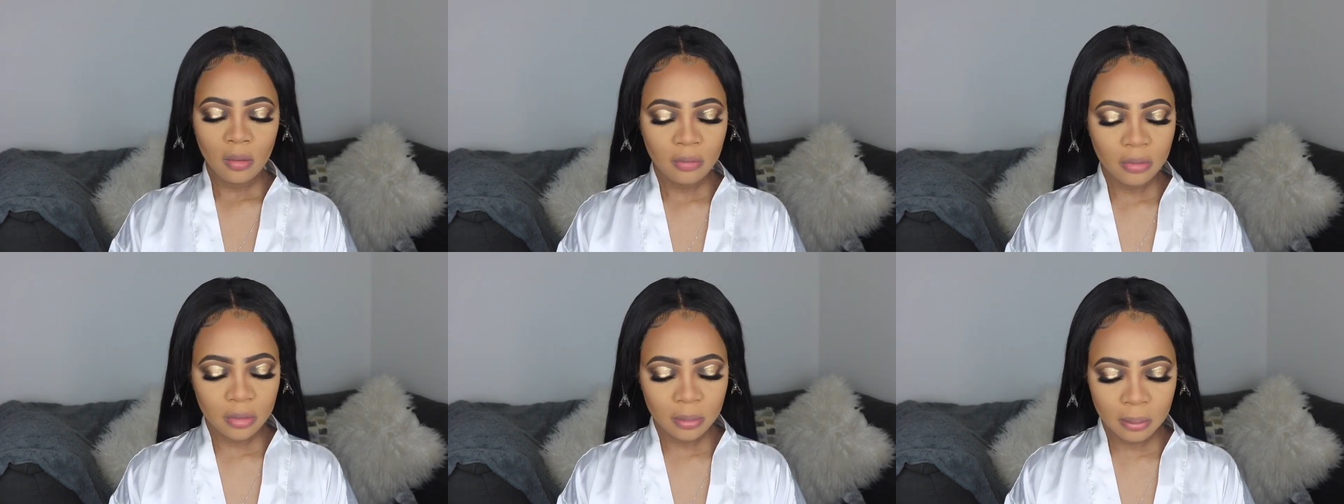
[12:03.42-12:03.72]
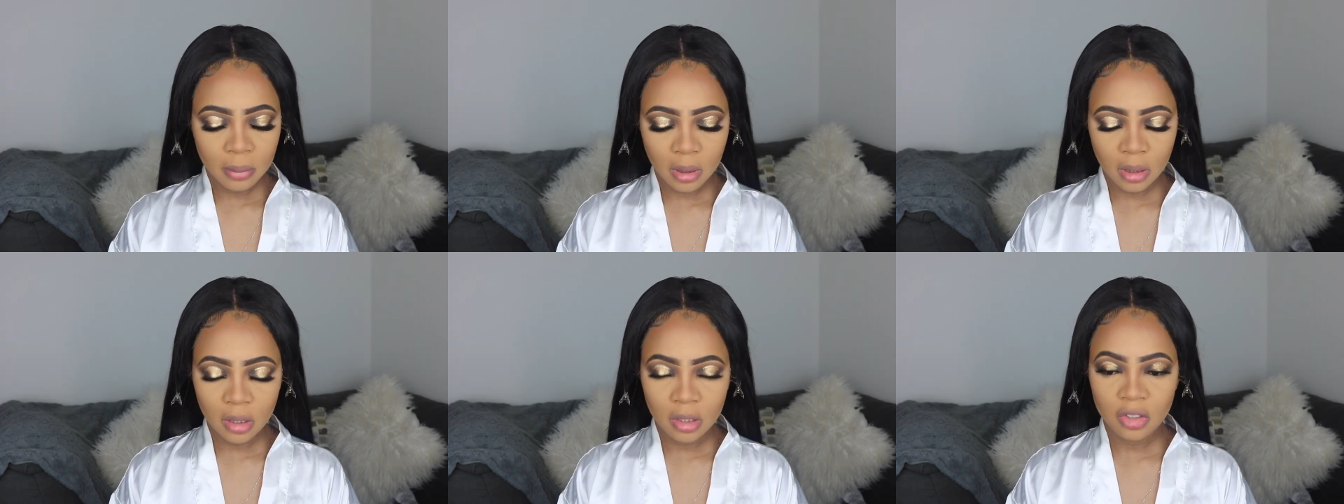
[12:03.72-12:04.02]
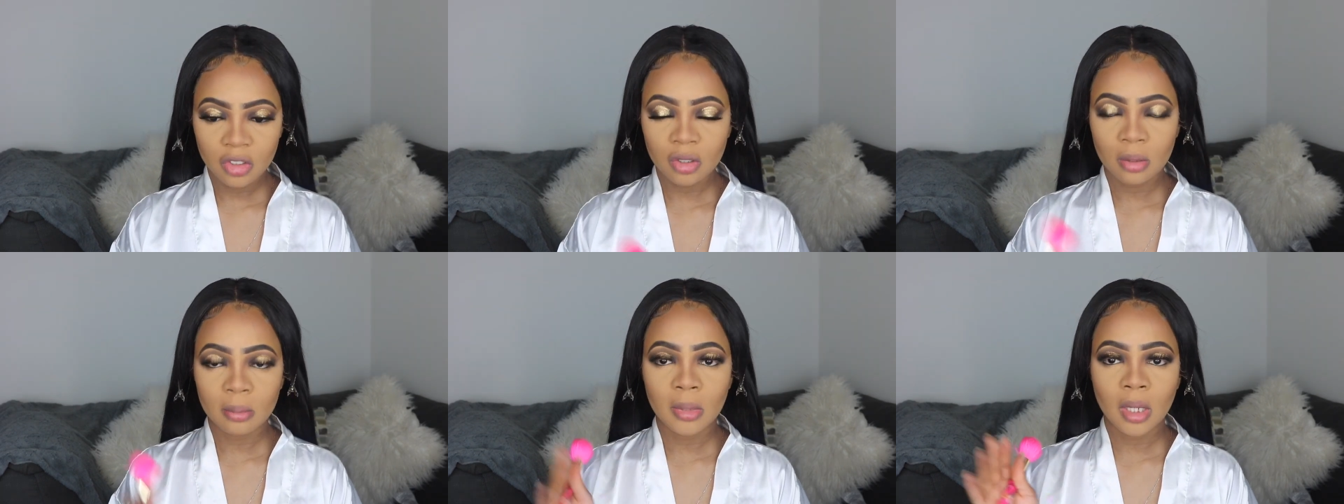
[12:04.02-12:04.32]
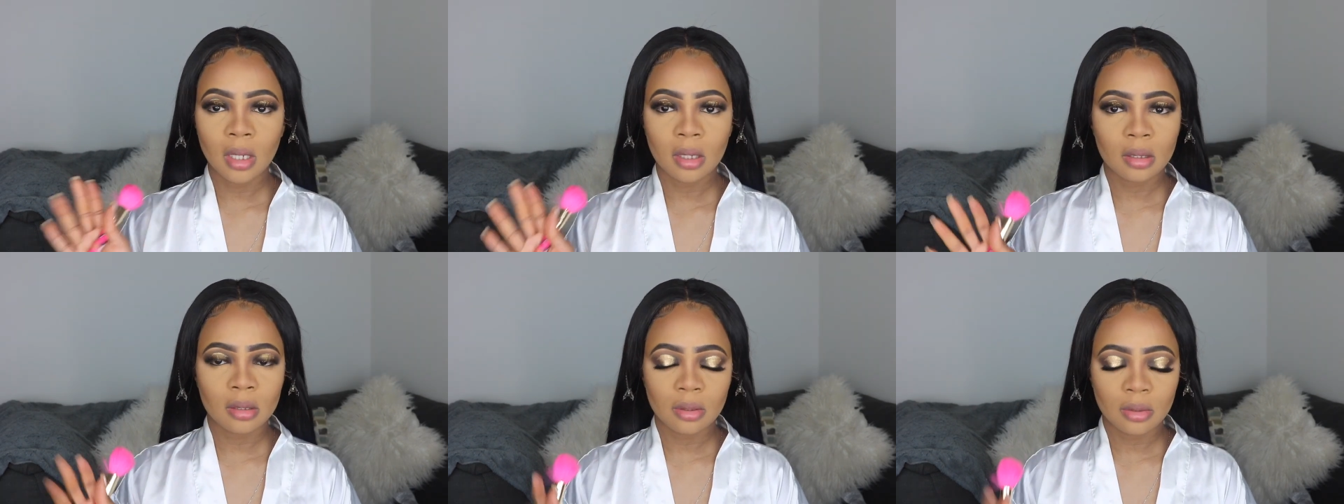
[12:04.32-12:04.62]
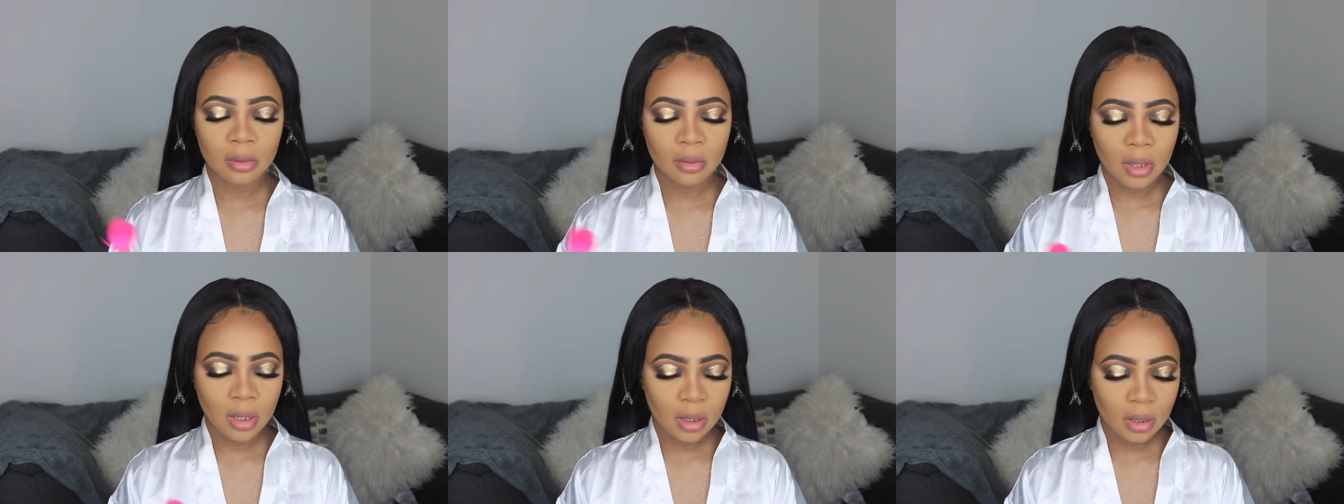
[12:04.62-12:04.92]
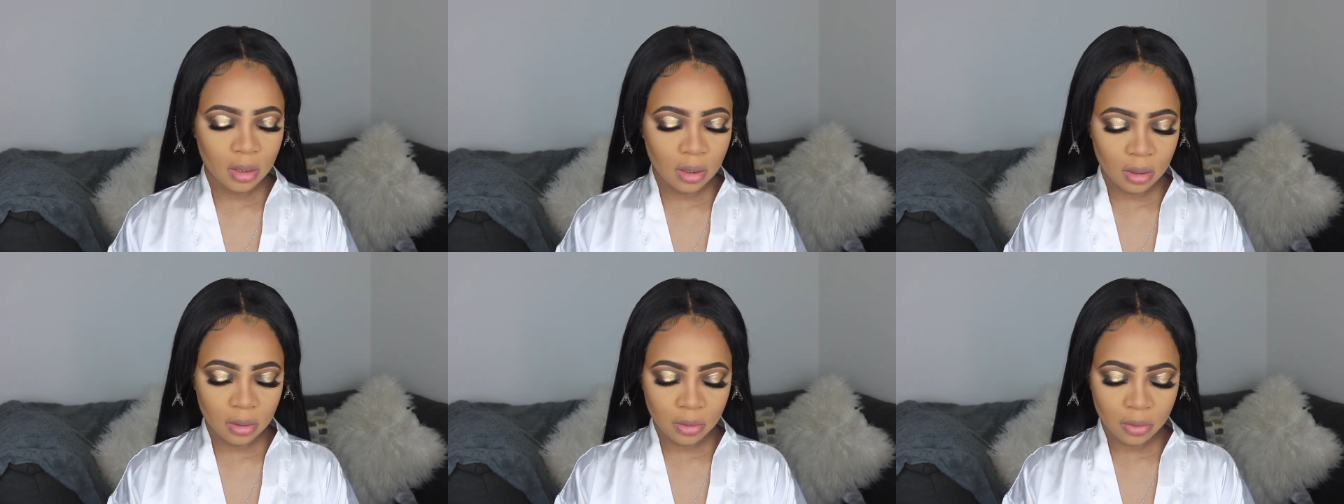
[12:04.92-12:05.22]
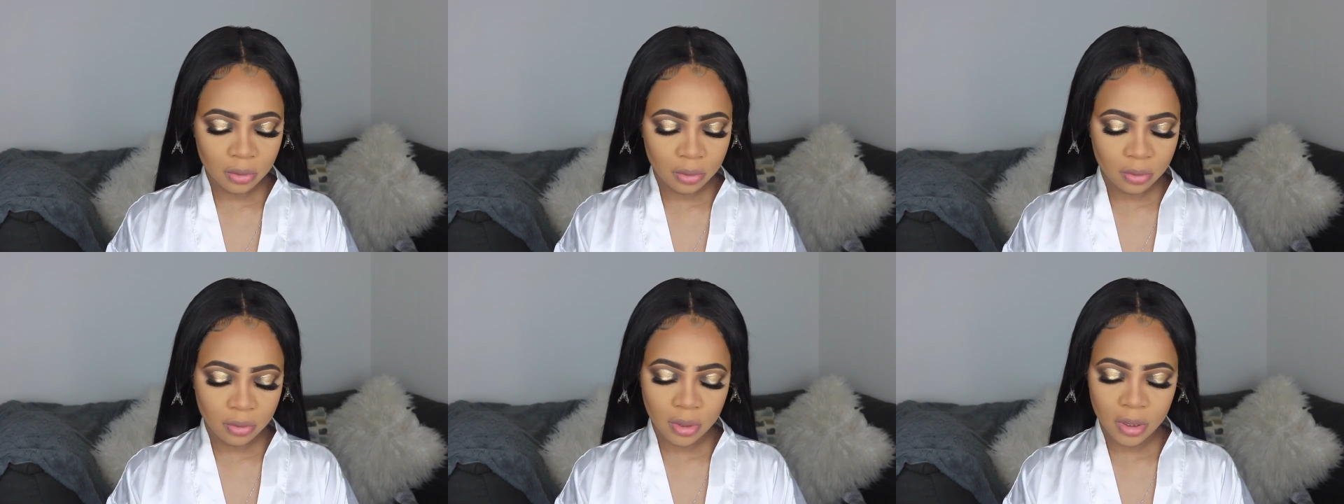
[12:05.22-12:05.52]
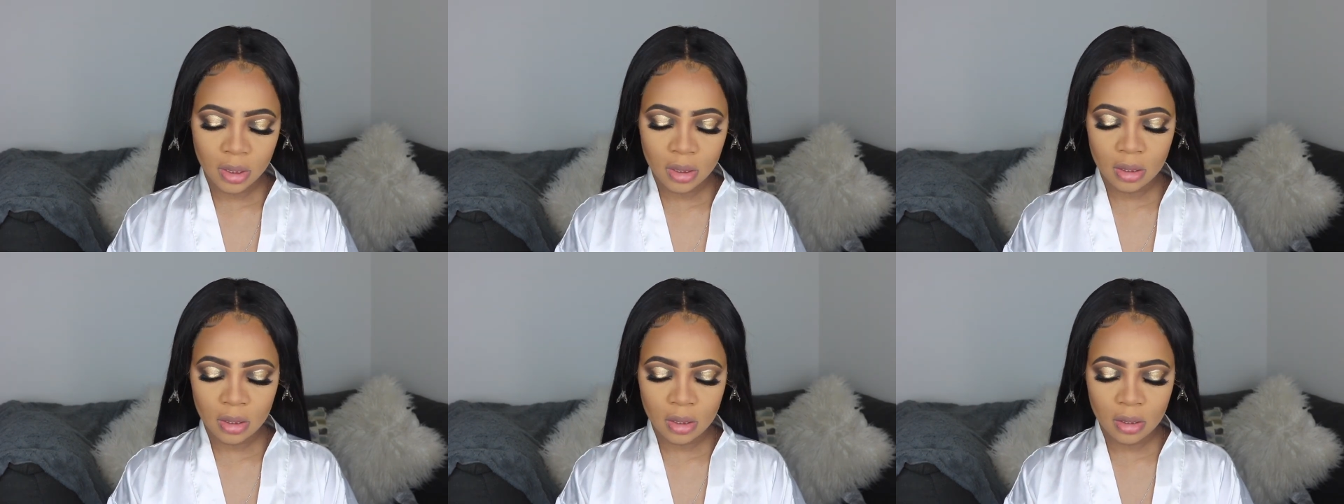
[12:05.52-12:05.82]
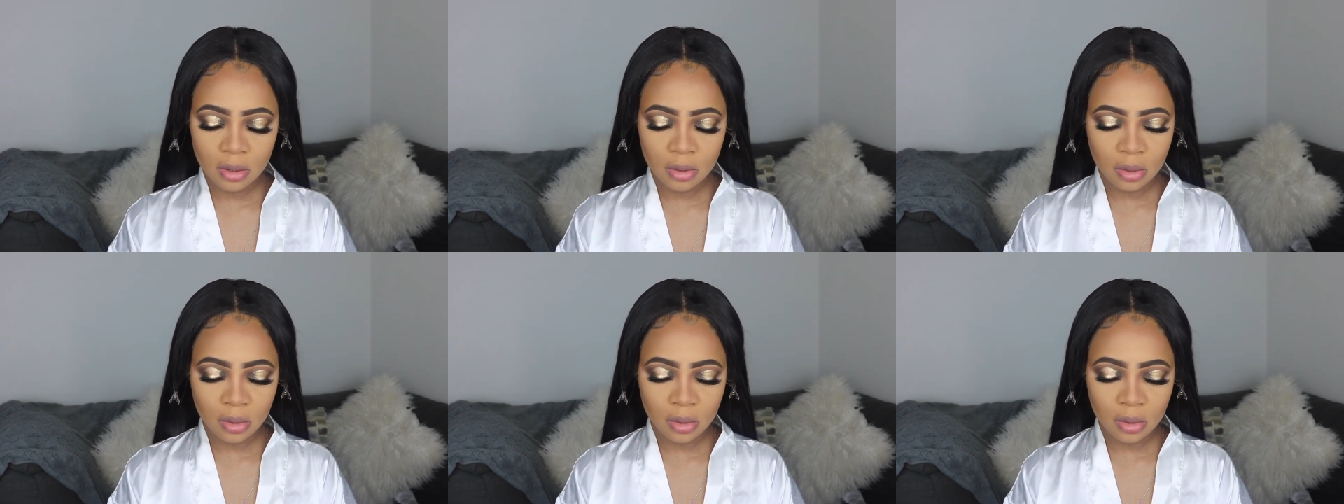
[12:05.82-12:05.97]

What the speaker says: For blush, I'm not going to do anything too crazy,